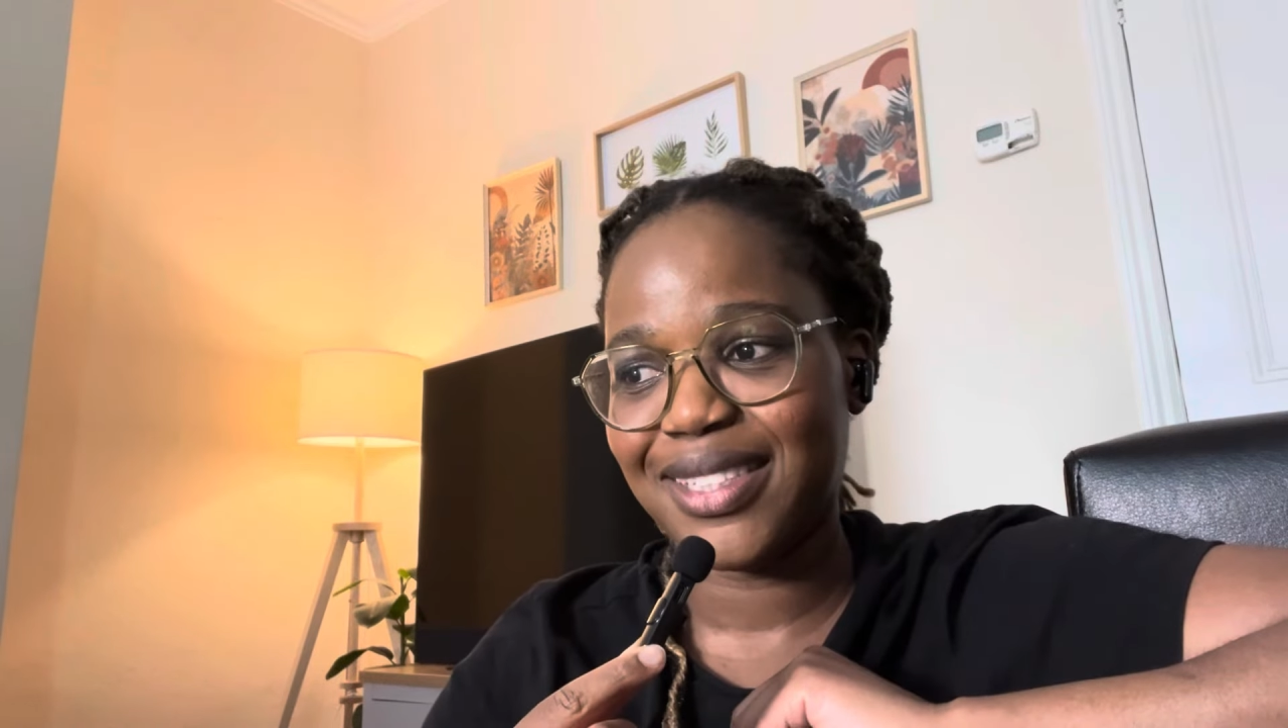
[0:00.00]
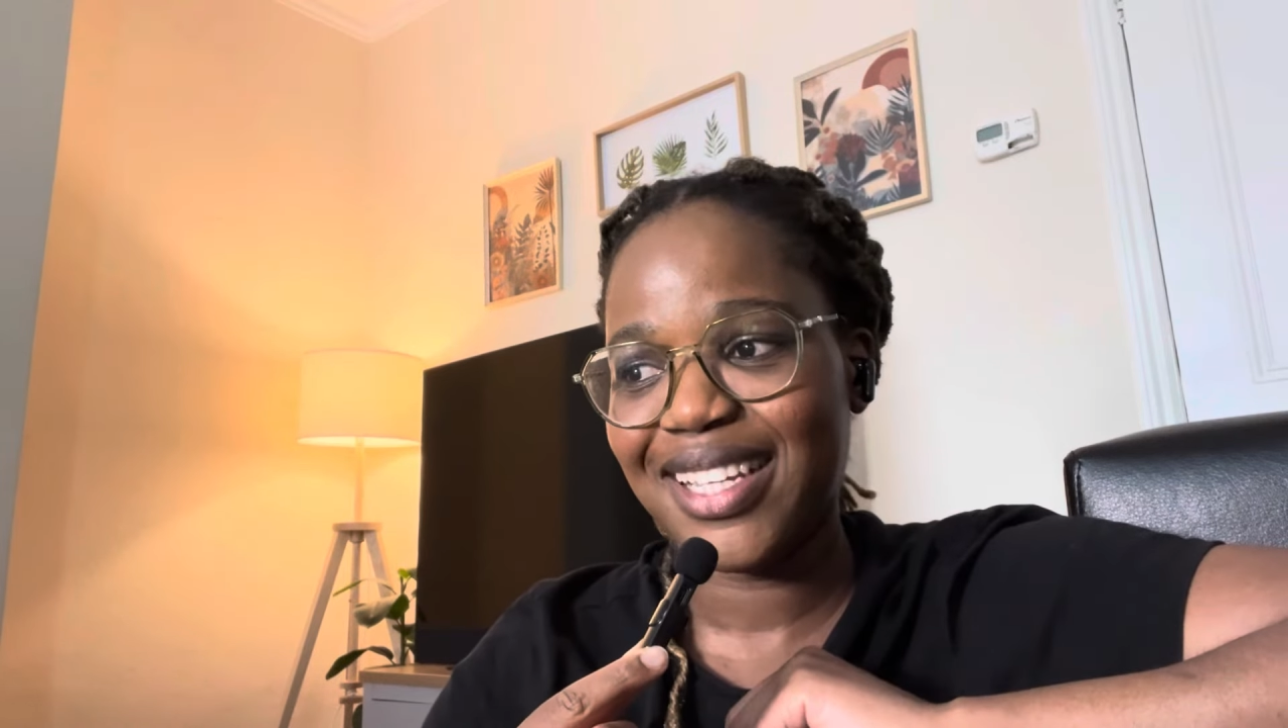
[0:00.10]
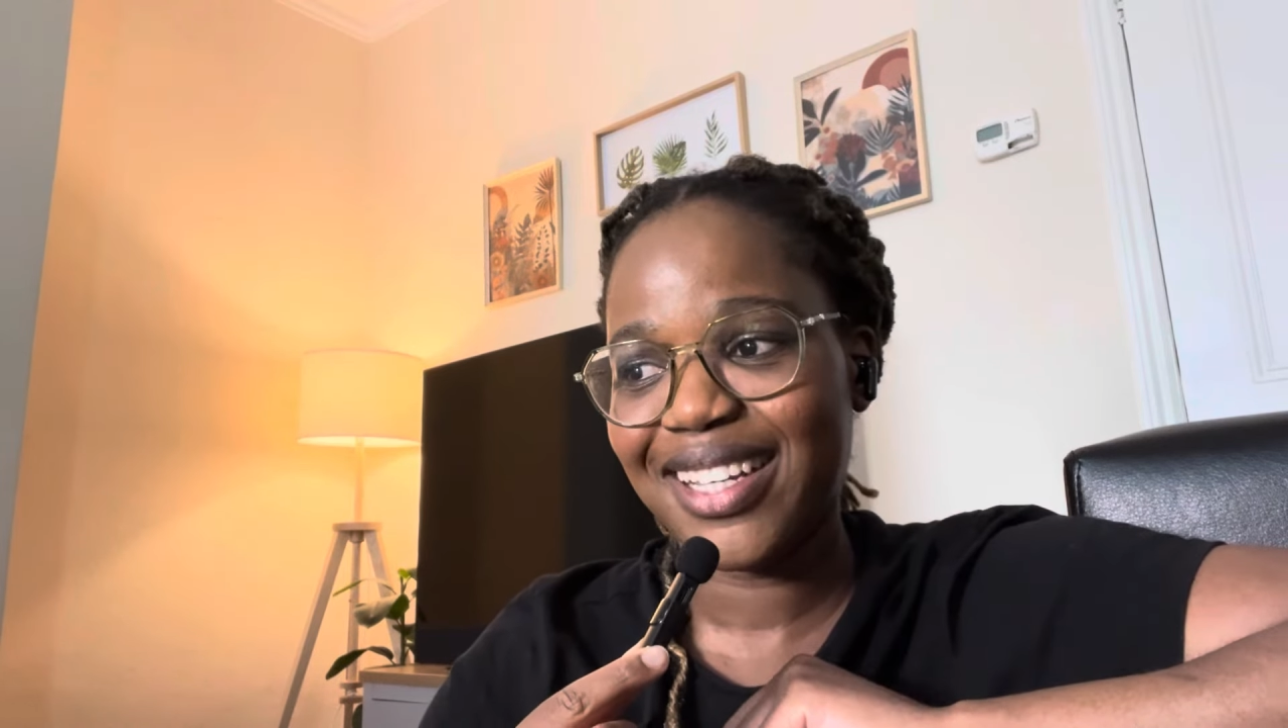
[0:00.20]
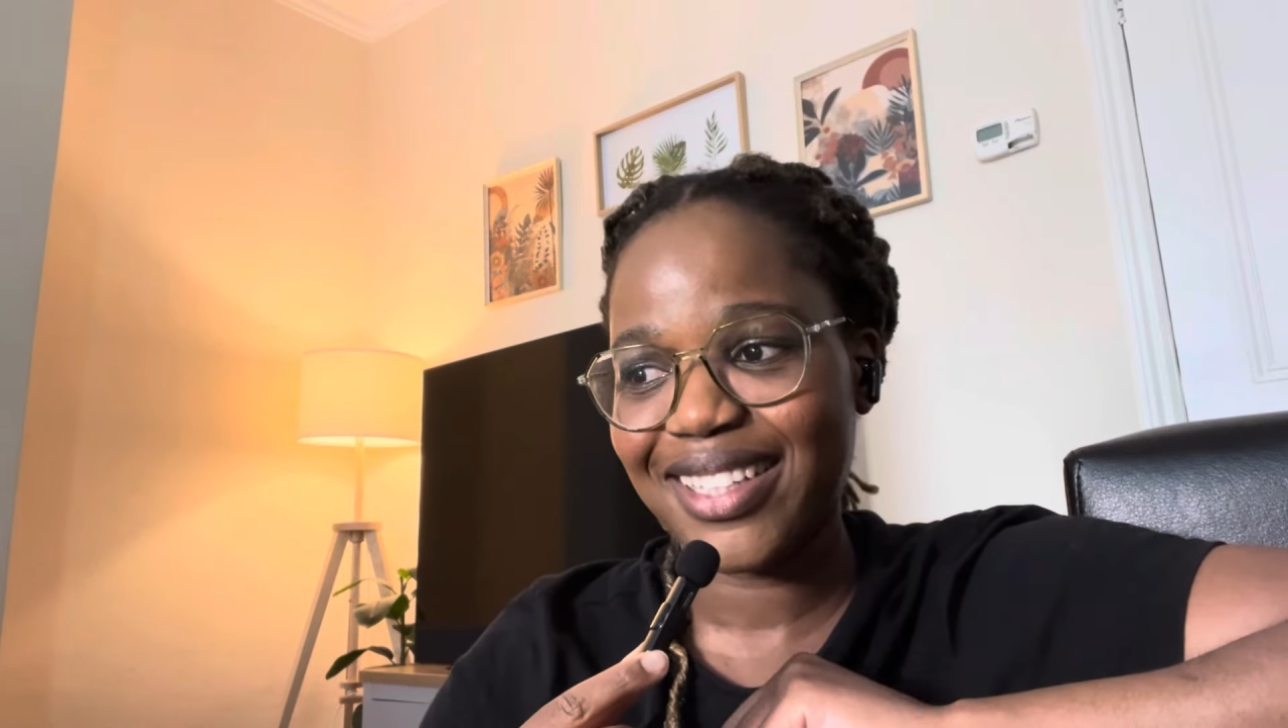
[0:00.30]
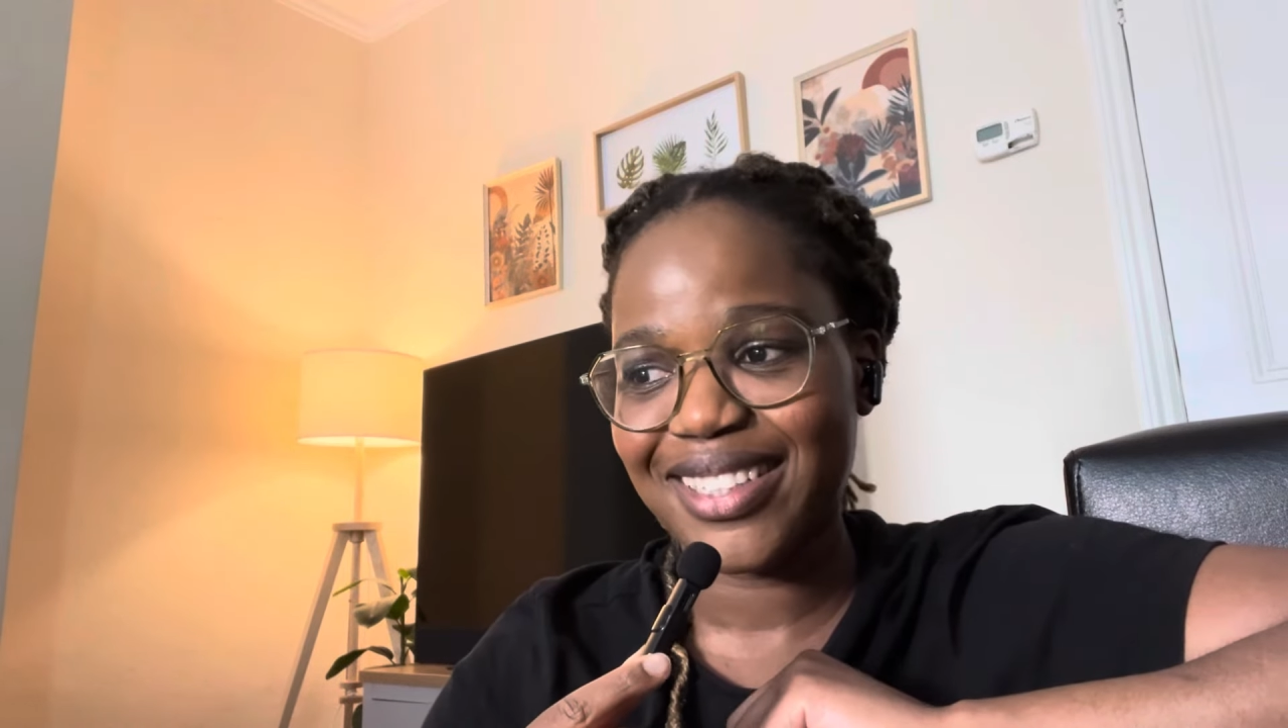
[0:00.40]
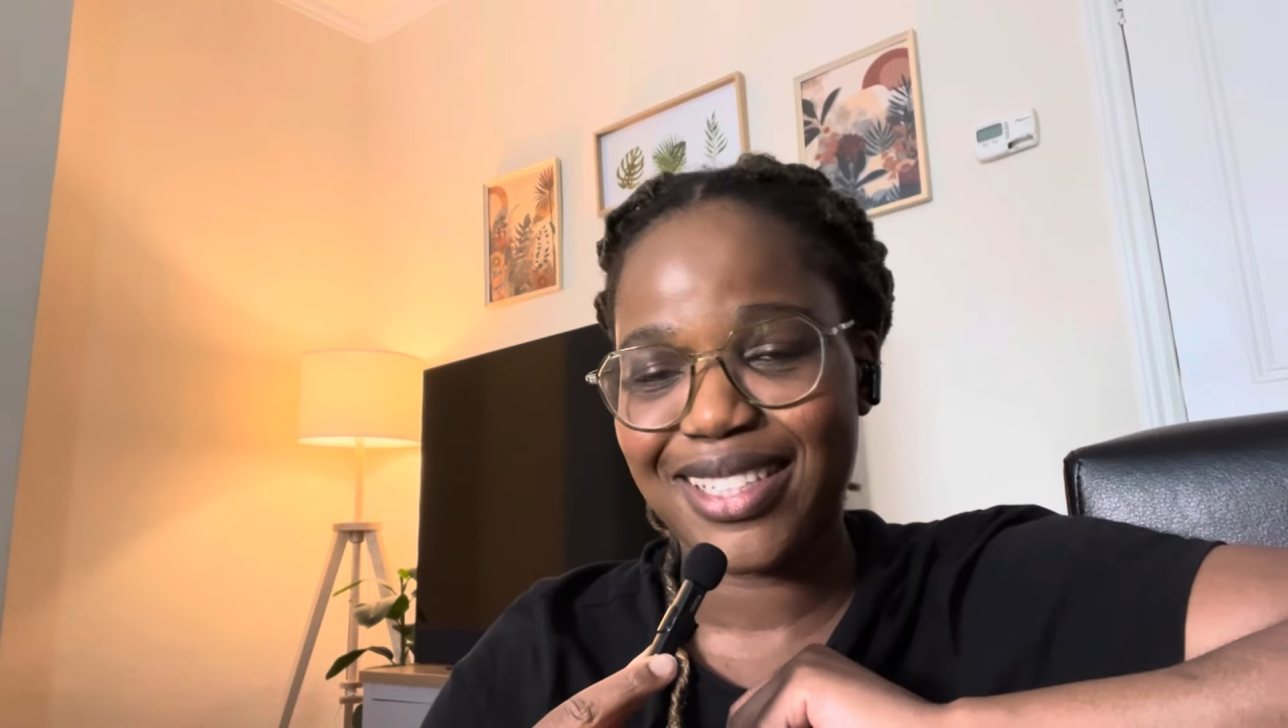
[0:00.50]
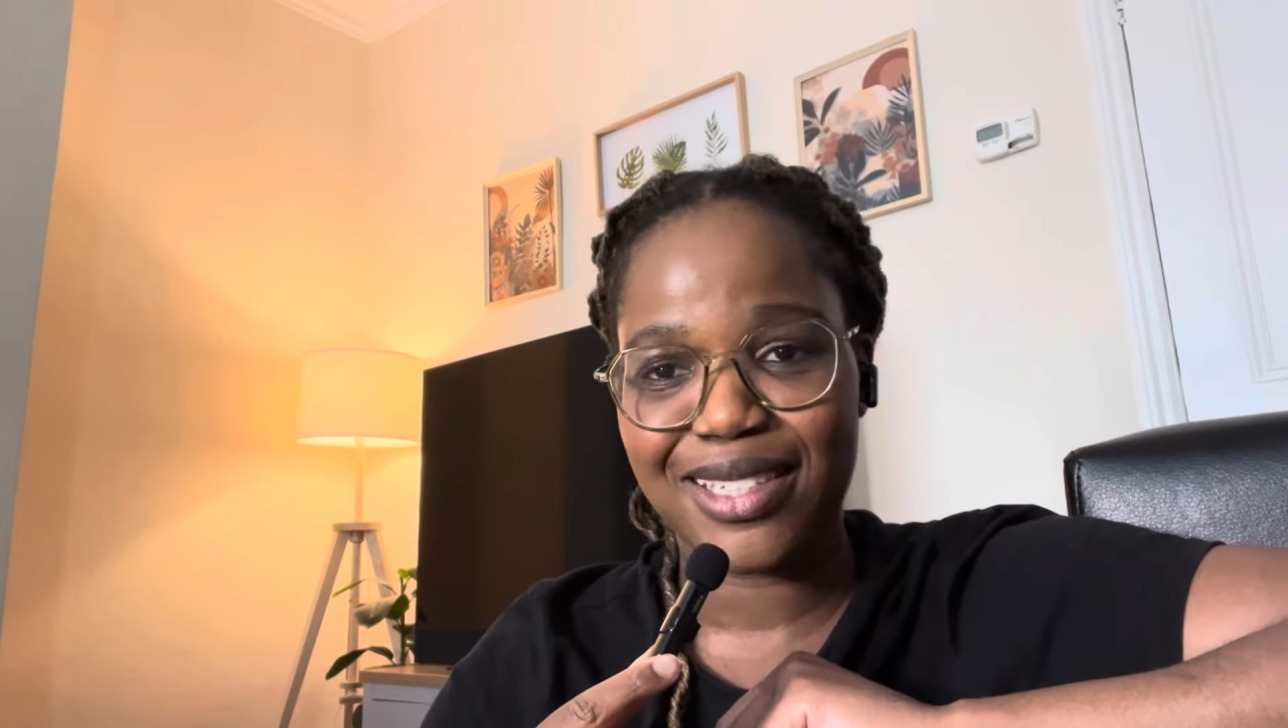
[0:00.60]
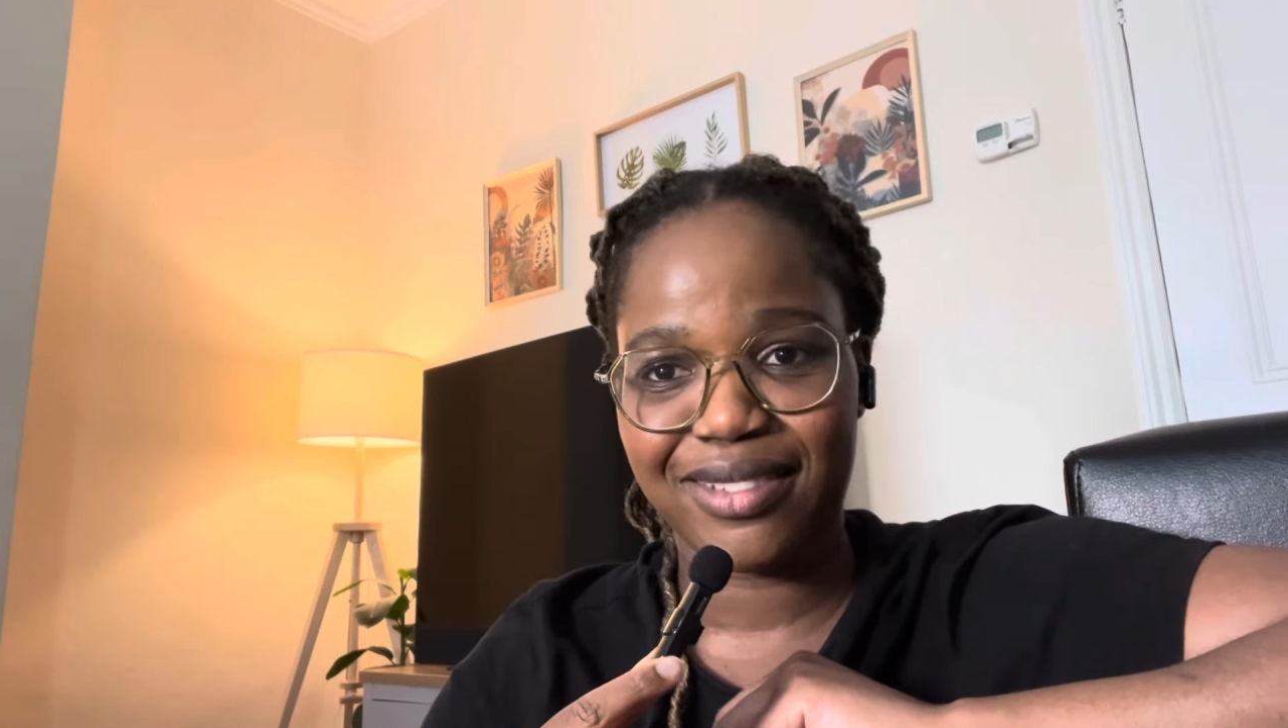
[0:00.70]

this